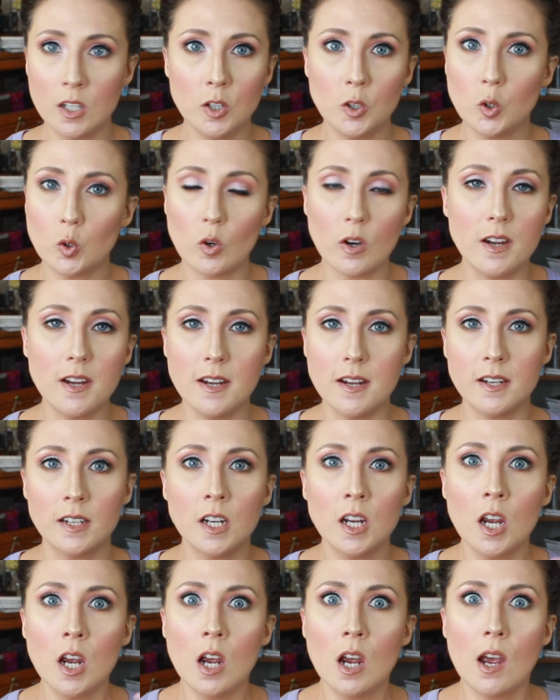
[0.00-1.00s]
grade,
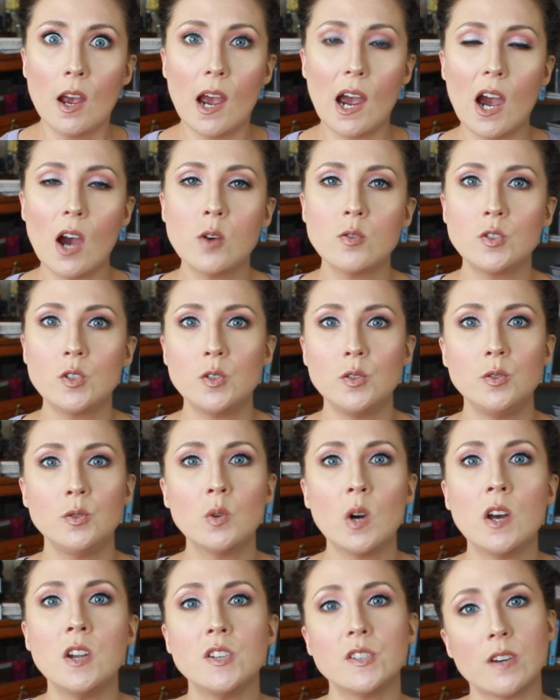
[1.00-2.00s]
how to
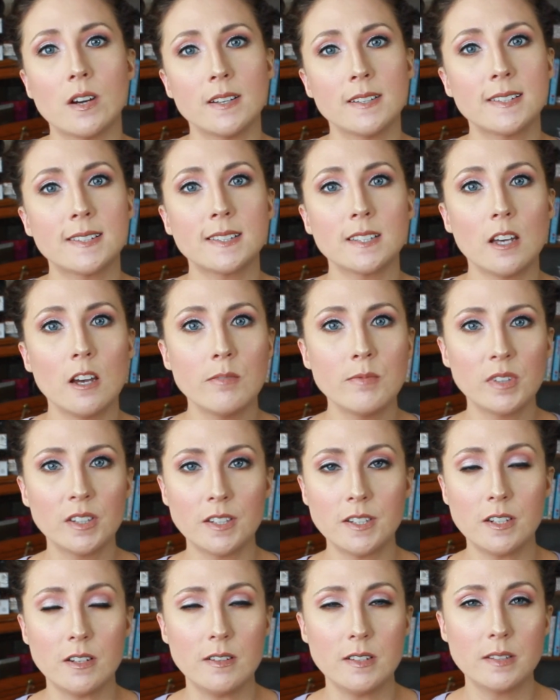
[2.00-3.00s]
address a
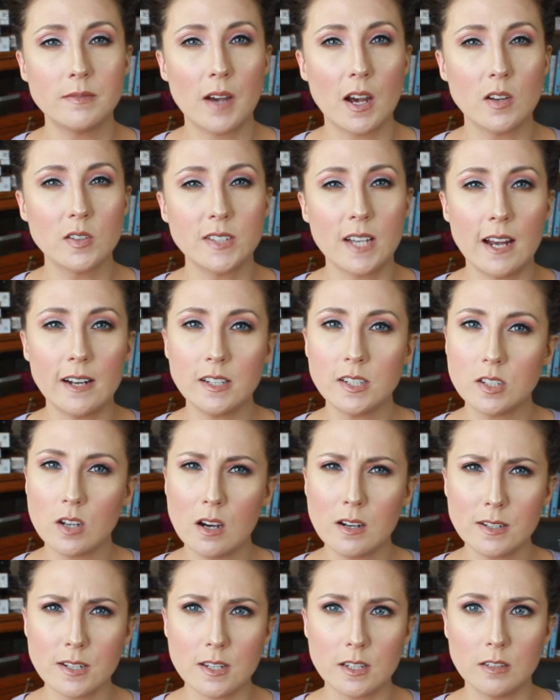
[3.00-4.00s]
military spouse, how to
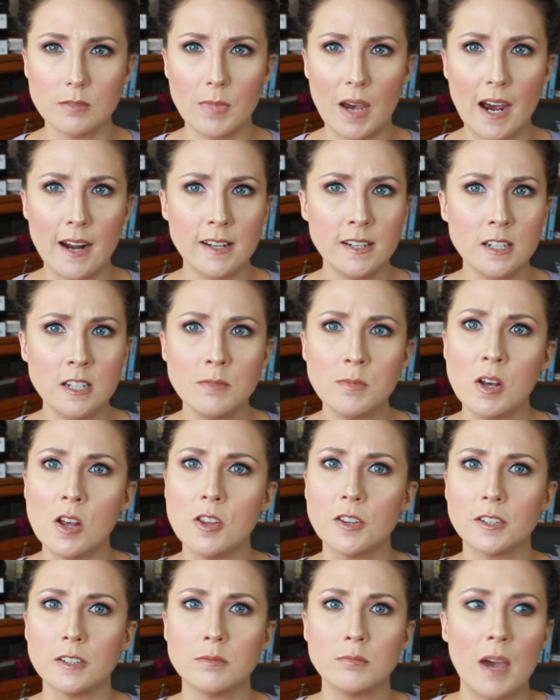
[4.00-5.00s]
talk to them, how to email
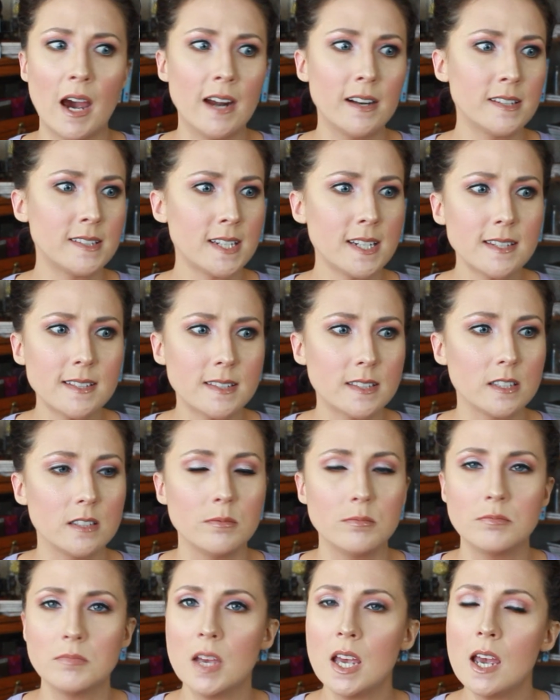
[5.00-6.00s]
them, how to text
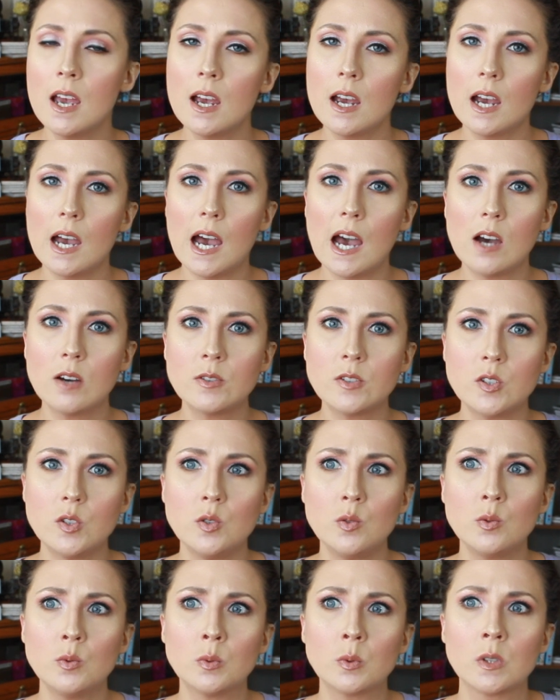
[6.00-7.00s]
them, how
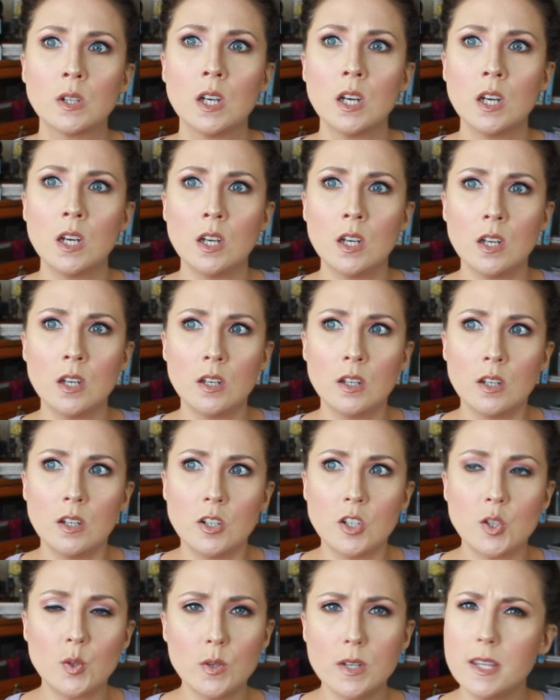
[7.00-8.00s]
to
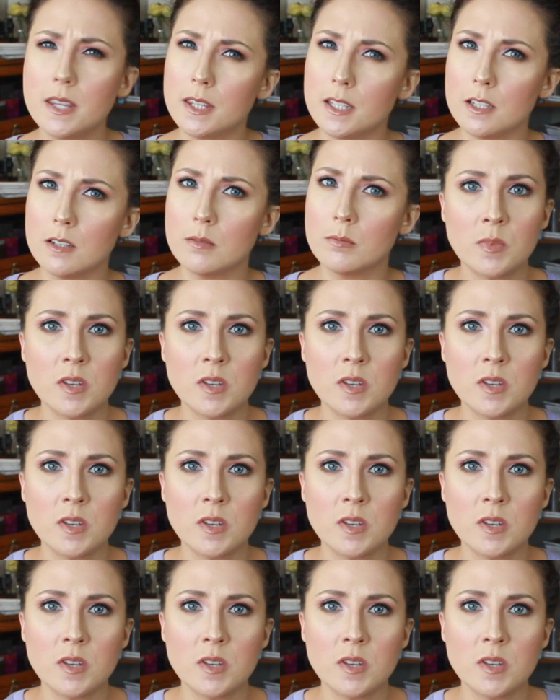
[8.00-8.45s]
treat them.